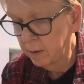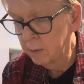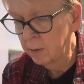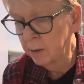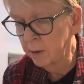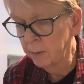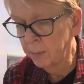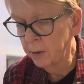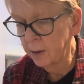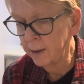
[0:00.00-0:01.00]
We're gonna
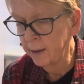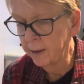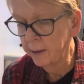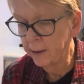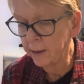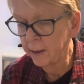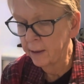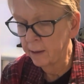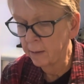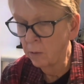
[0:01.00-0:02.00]
put a little bit of that
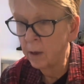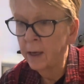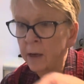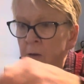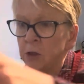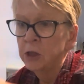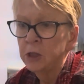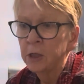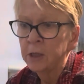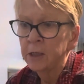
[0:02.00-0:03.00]
in. Wow, she
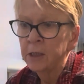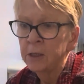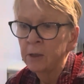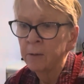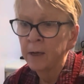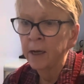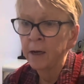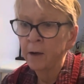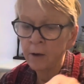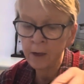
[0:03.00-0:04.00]
sautees on kind
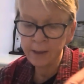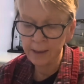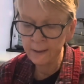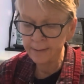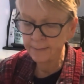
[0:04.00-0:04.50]
of hot, eh?